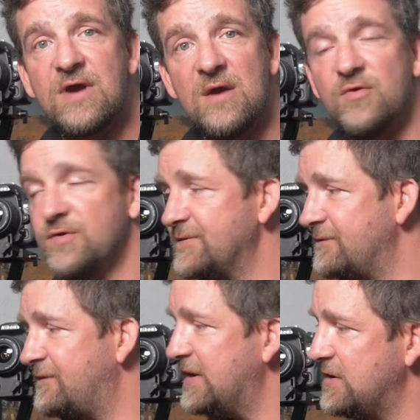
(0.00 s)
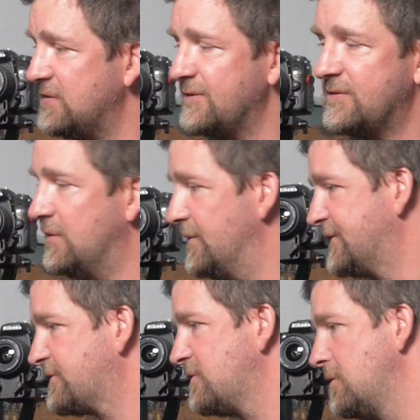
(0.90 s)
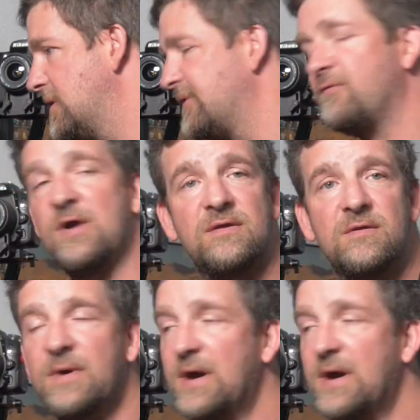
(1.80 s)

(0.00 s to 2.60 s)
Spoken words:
your camera doesn't fit, you just unscrew a thread at the